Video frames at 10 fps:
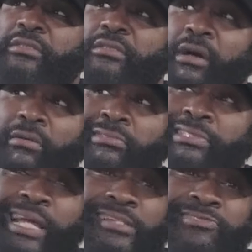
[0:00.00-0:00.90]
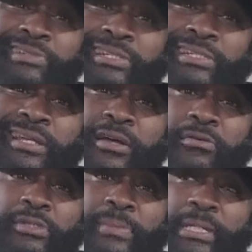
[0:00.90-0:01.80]
Yo, sex really
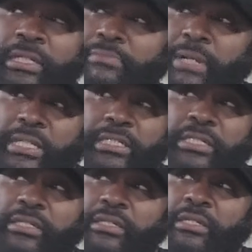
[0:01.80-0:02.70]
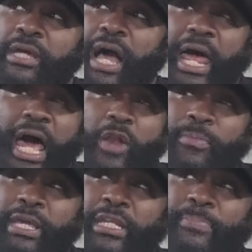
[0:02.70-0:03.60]
sells, my G. I
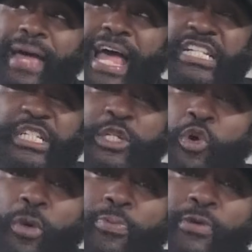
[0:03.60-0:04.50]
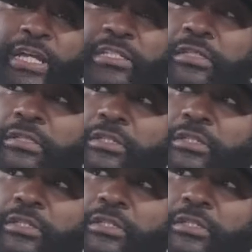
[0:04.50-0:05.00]
don't mean to bash it or praise it.